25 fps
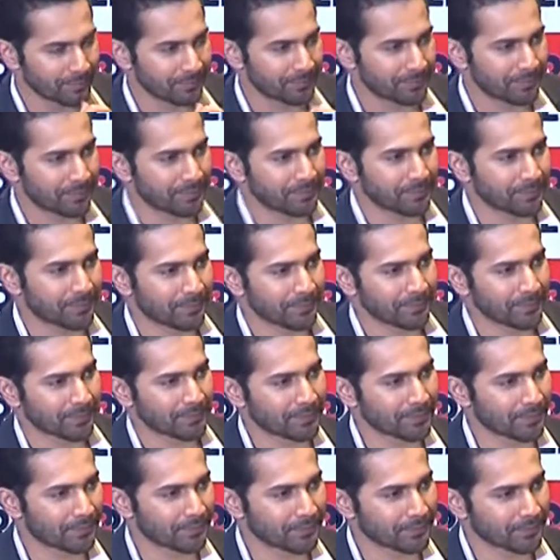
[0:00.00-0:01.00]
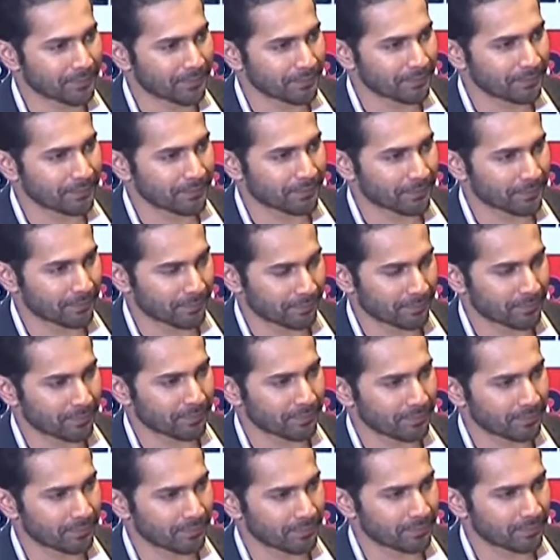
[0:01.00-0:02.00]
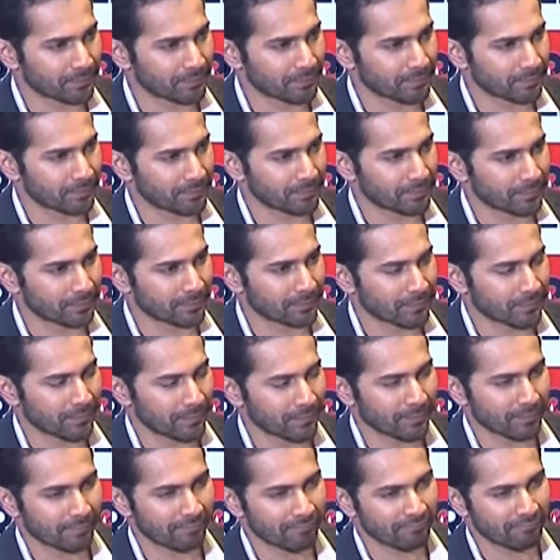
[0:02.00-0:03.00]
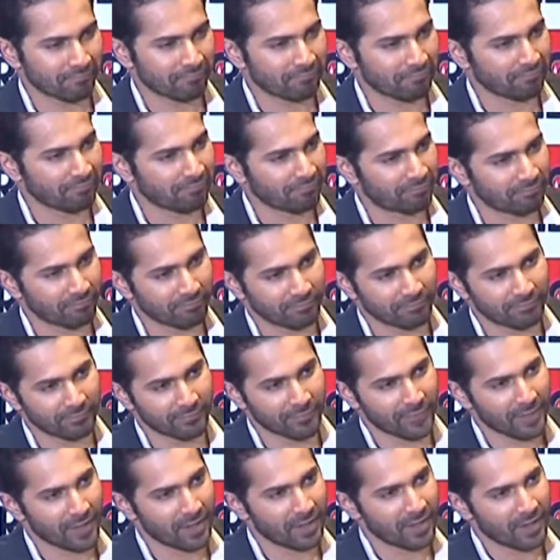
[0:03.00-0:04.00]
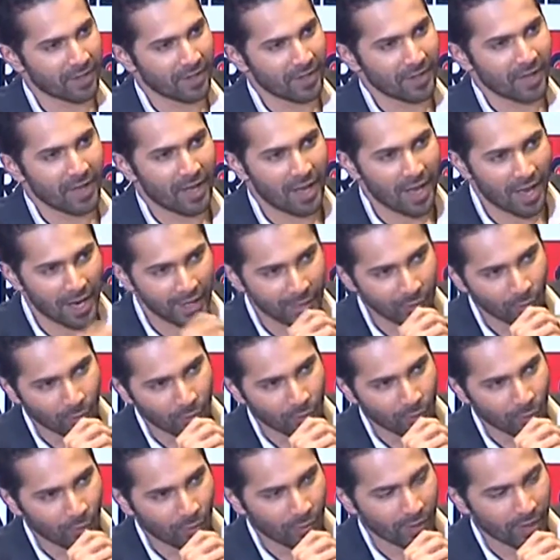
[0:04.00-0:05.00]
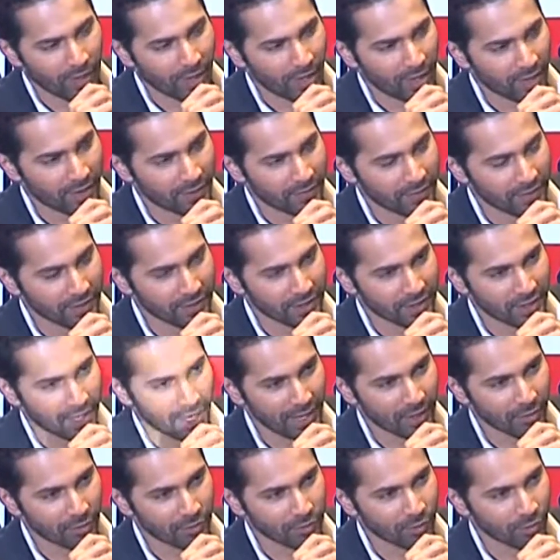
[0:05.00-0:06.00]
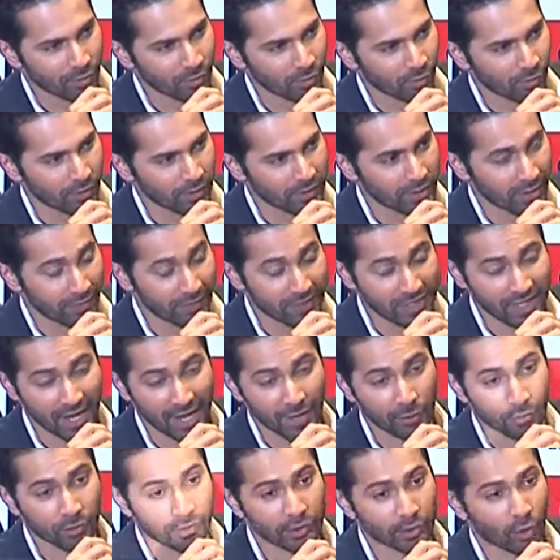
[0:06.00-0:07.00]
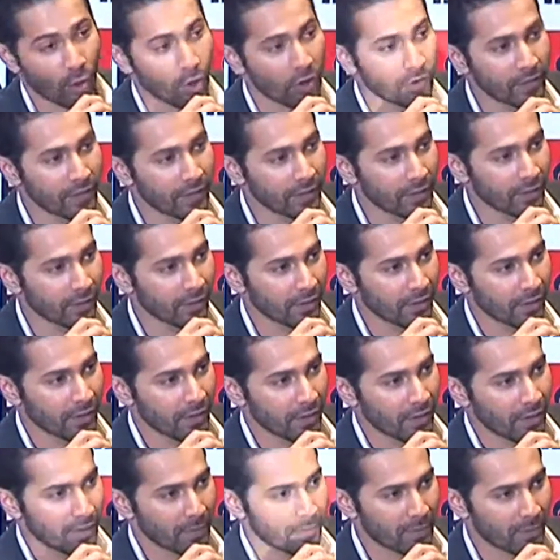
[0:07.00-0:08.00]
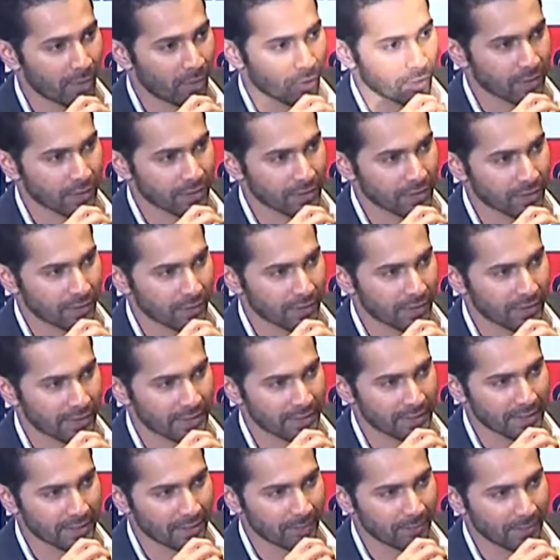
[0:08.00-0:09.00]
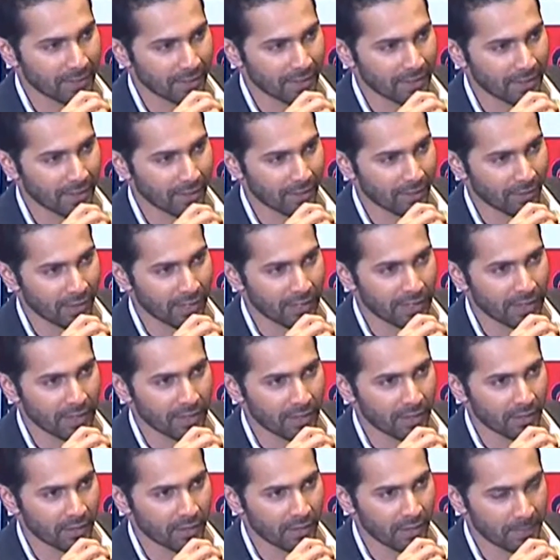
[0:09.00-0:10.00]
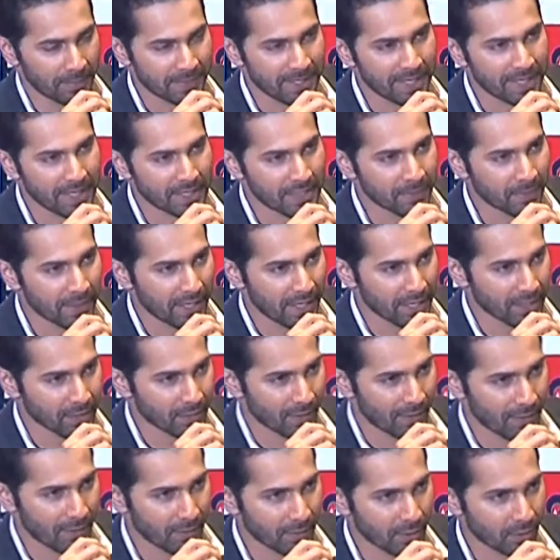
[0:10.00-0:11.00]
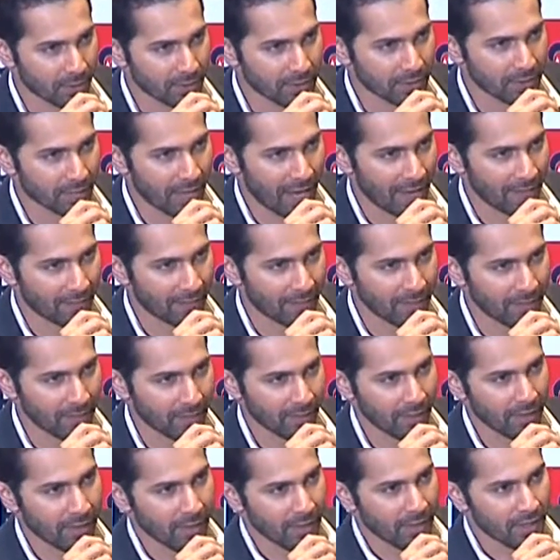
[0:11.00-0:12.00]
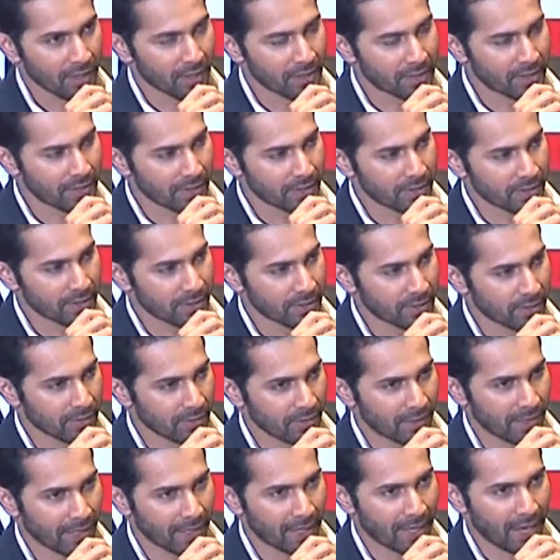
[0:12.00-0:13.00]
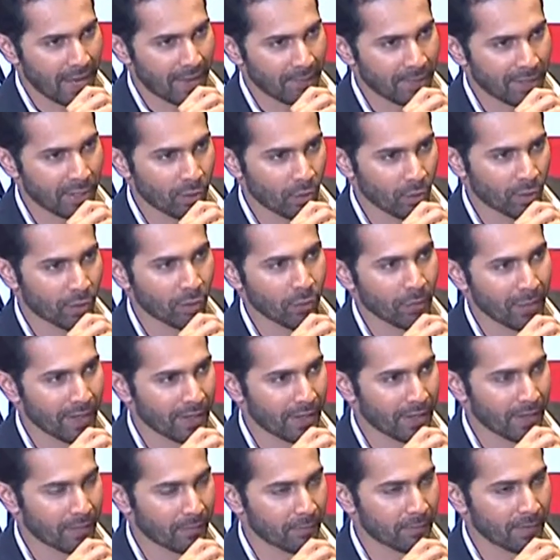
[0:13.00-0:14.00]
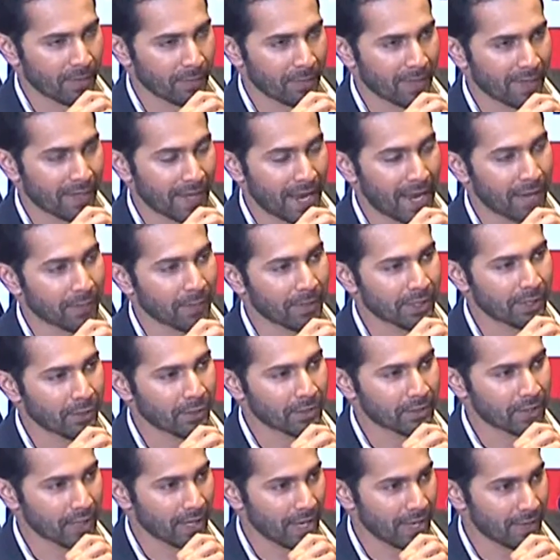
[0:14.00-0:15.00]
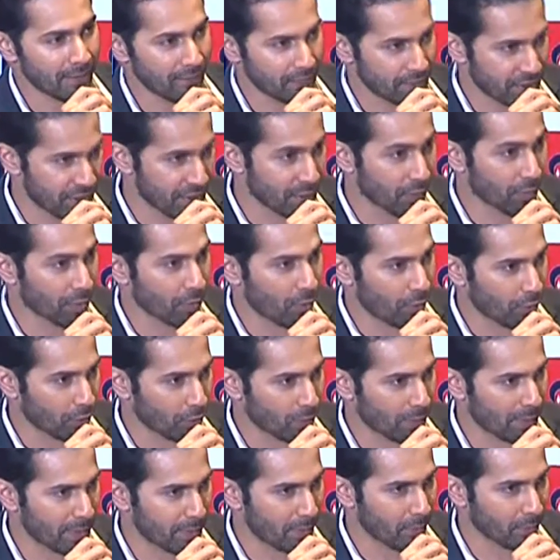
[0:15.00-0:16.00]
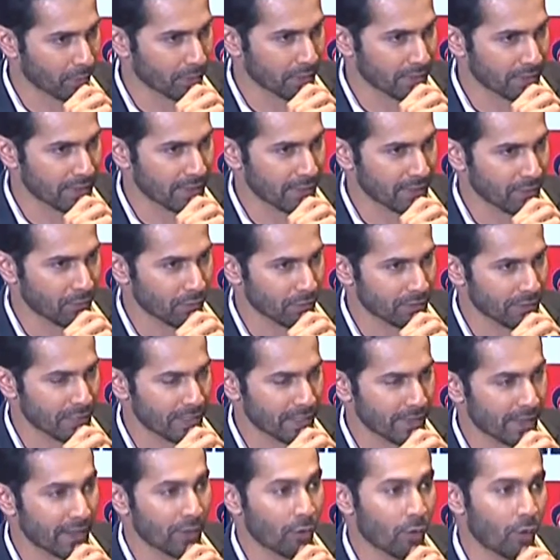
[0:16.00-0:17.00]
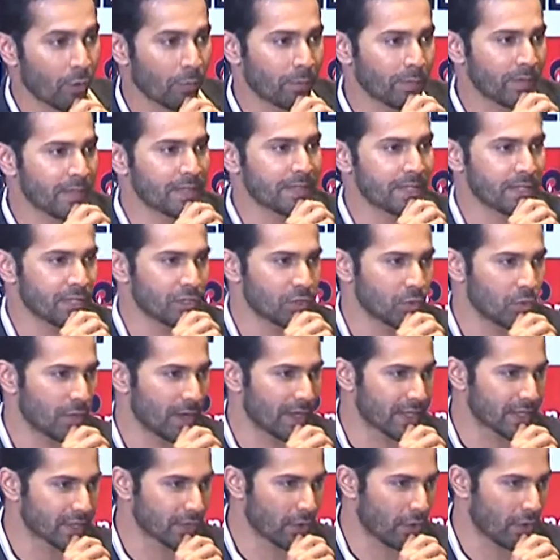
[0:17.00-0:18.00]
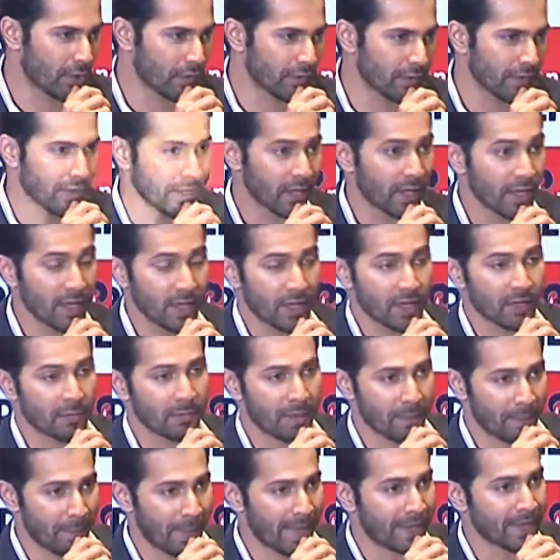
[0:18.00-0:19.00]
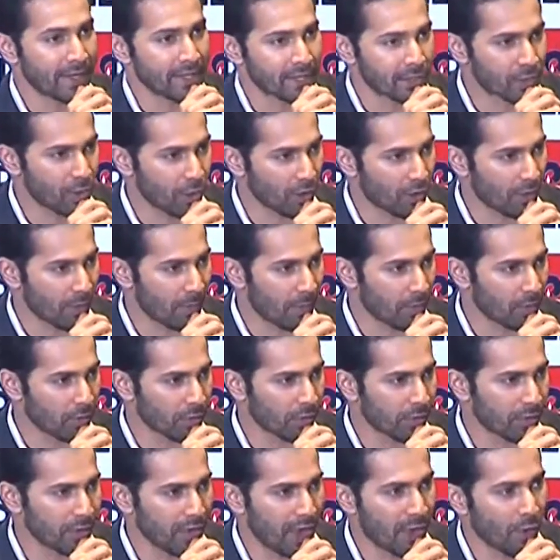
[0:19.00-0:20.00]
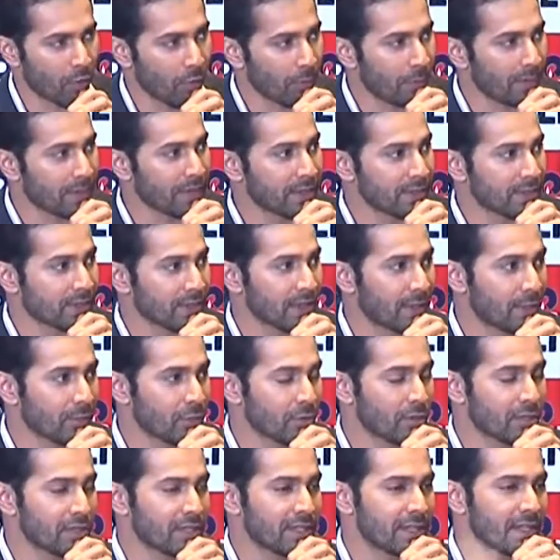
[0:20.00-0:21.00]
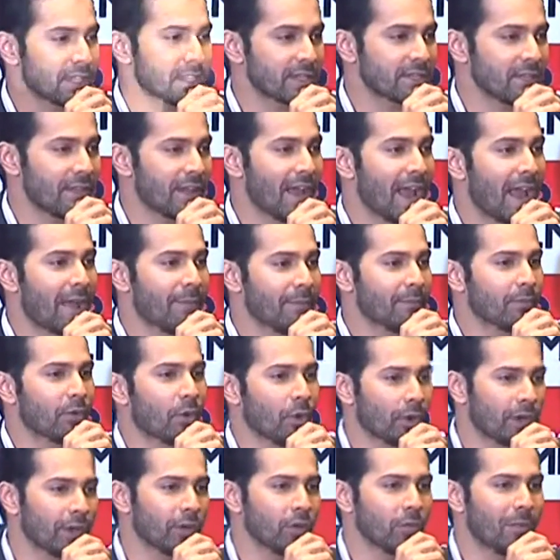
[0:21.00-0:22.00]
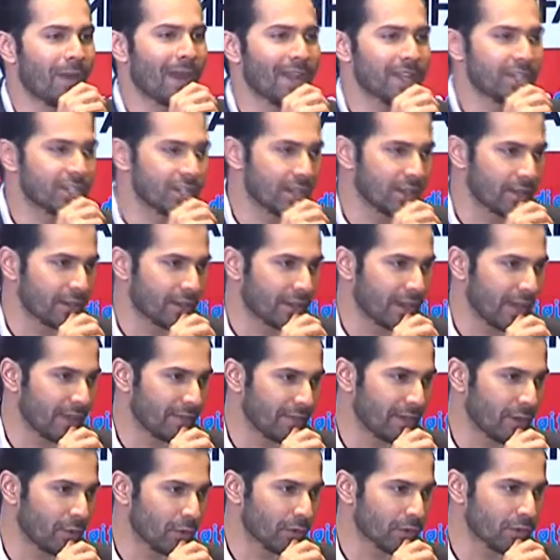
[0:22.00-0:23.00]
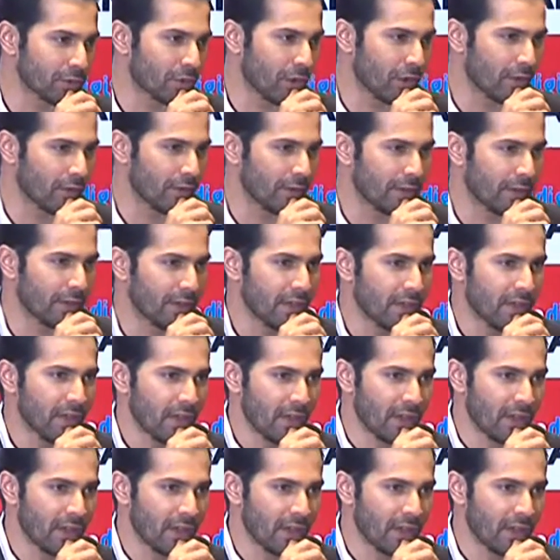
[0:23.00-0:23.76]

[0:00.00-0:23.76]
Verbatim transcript: Also, why does Pakistan get touchy every time we have a slight reference to them in their film? I don't know, yeah. I wish I also knew this. I wish I could solve it, because uh, this is something that really uh, upsets me as well, because I've been, since, like, I've been talking to my, when my grandmother was alive, she would talk to me about this and would say that I hope this issue gets solved. My parents talk about it. I hope it doesn't come to the stage where I'm talking to my children and we don't solve it.